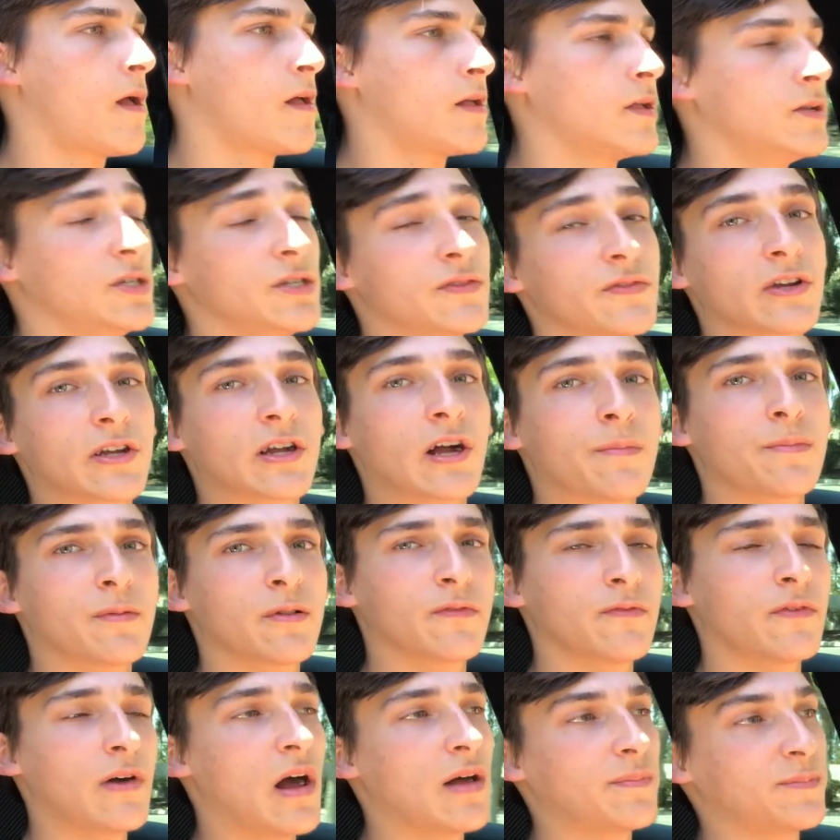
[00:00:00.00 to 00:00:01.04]
you have a couple
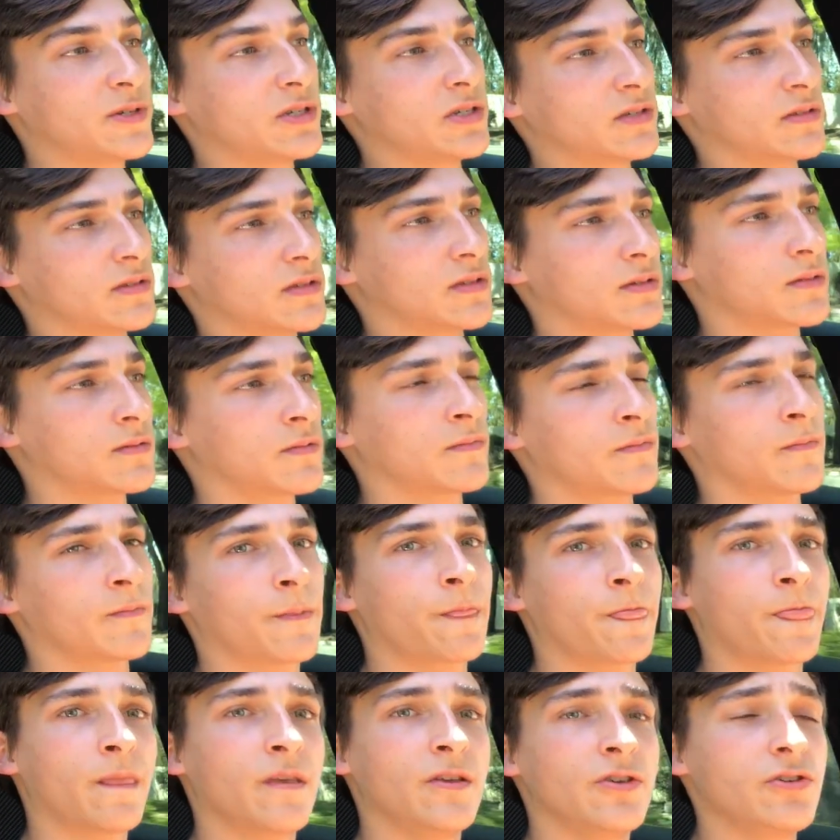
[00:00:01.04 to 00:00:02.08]
of options.
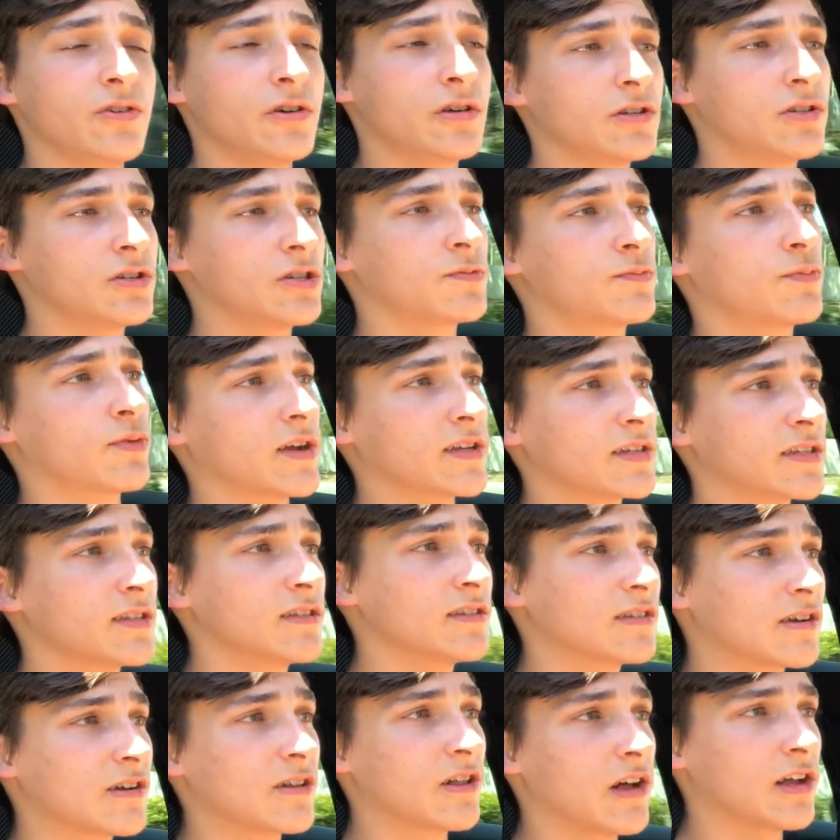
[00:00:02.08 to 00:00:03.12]
You could just press in
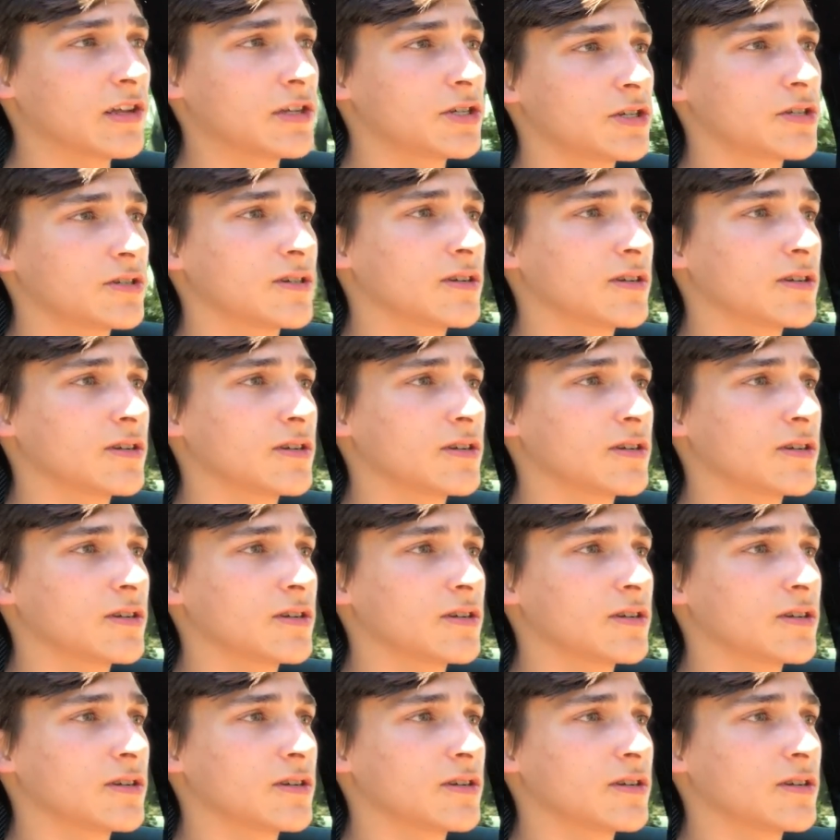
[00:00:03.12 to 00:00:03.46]
the clutch